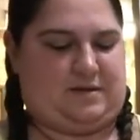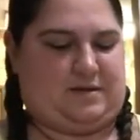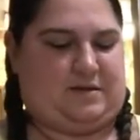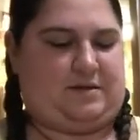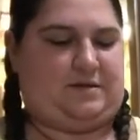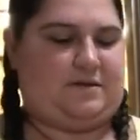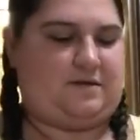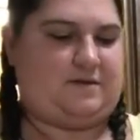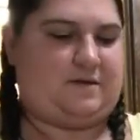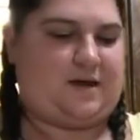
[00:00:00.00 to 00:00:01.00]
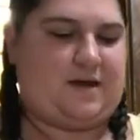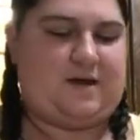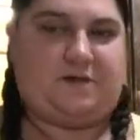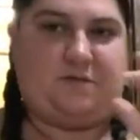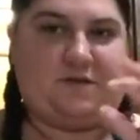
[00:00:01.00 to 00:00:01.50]
So I'm
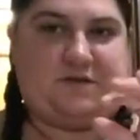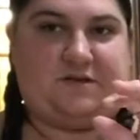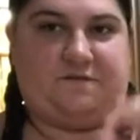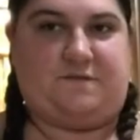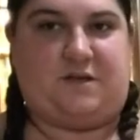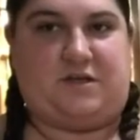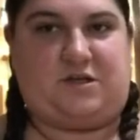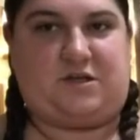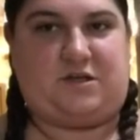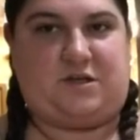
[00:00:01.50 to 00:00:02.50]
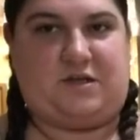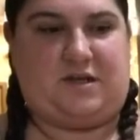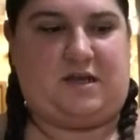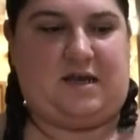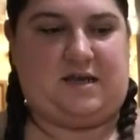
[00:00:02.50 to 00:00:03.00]
gonna put this in the fridge,
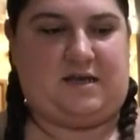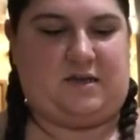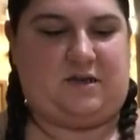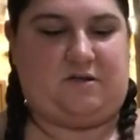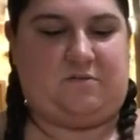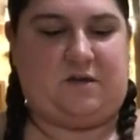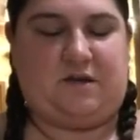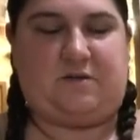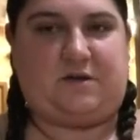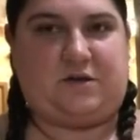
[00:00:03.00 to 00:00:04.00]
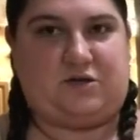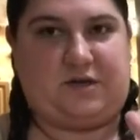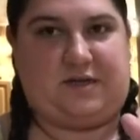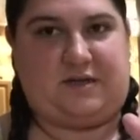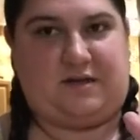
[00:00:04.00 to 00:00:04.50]
and you really don't want to
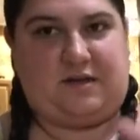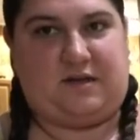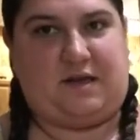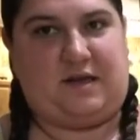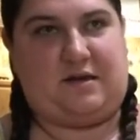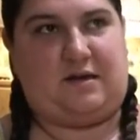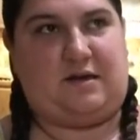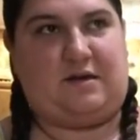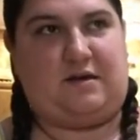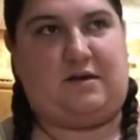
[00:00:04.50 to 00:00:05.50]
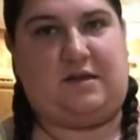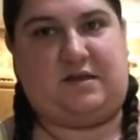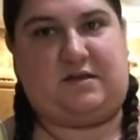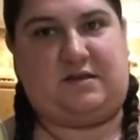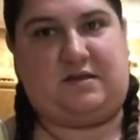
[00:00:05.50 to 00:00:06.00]
drink it like
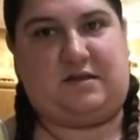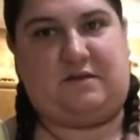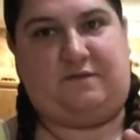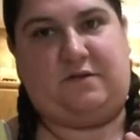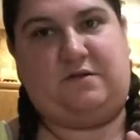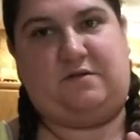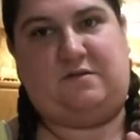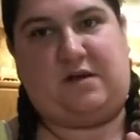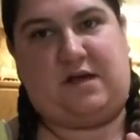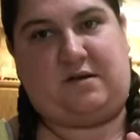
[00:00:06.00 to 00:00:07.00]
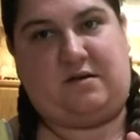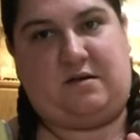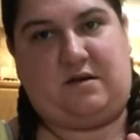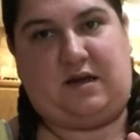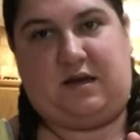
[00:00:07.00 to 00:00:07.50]
unless it sits for like a
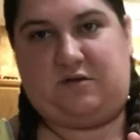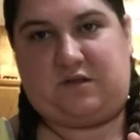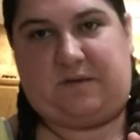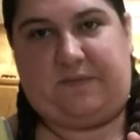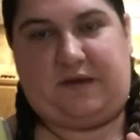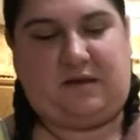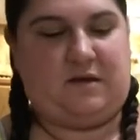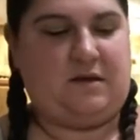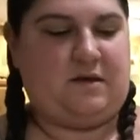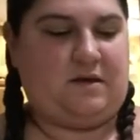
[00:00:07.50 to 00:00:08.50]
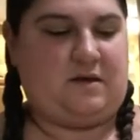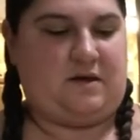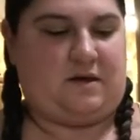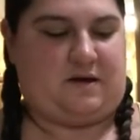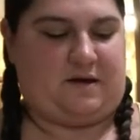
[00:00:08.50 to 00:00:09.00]
night or something.
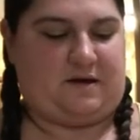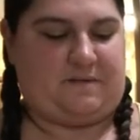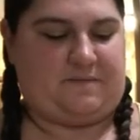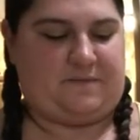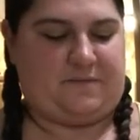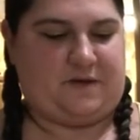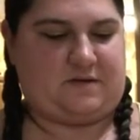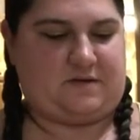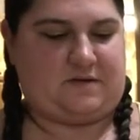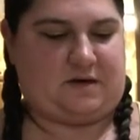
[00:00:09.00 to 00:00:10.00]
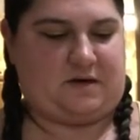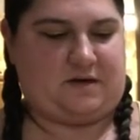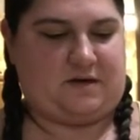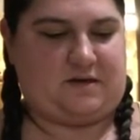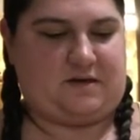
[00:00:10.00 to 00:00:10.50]

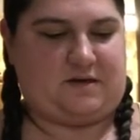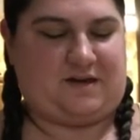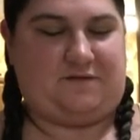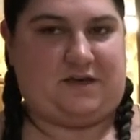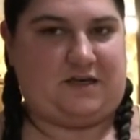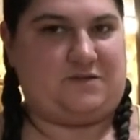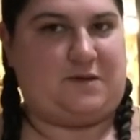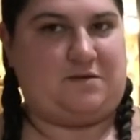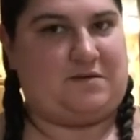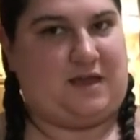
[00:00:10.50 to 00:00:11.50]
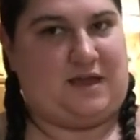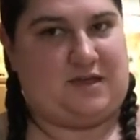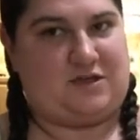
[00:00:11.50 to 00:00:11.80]
It definitely gets better with age.